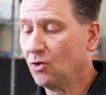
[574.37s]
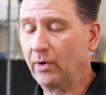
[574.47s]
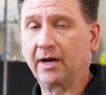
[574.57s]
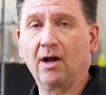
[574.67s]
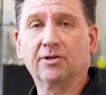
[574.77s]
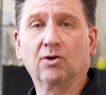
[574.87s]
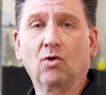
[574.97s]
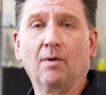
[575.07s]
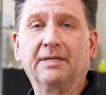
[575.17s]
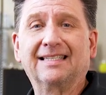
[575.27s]
We can also go
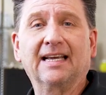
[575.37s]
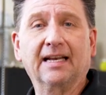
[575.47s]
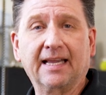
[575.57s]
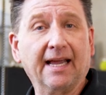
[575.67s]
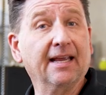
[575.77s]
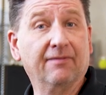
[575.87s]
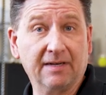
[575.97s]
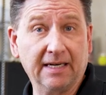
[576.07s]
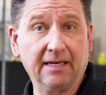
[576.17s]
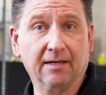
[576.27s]
up to 10K if
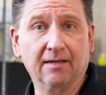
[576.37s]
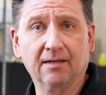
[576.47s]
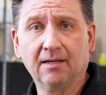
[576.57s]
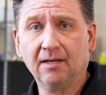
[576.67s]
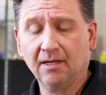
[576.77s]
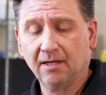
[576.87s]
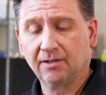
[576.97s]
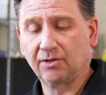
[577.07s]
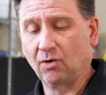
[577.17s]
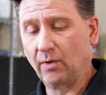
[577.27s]
needed.
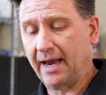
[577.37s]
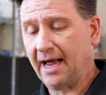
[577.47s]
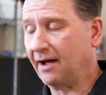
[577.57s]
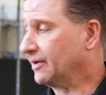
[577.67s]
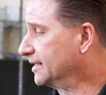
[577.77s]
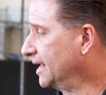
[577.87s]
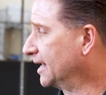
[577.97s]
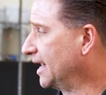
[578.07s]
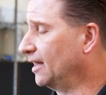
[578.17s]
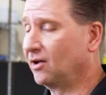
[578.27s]
So we have a
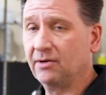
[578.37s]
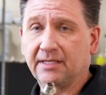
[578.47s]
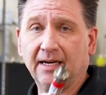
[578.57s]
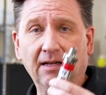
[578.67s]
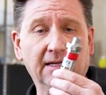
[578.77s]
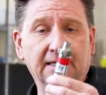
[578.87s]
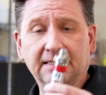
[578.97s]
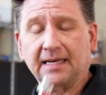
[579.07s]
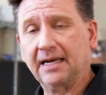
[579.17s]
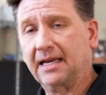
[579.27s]
10K load cell and a
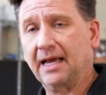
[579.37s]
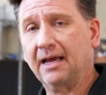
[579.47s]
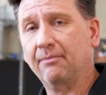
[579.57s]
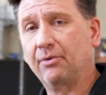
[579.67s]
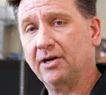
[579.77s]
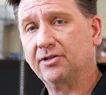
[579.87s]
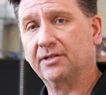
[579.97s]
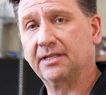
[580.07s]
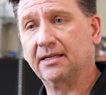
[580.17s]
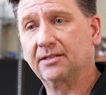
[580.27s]
10K pressure
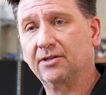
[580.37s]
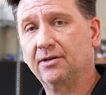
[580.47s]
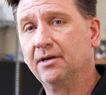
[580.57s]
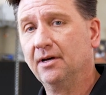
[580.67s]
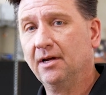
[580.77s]
sensor.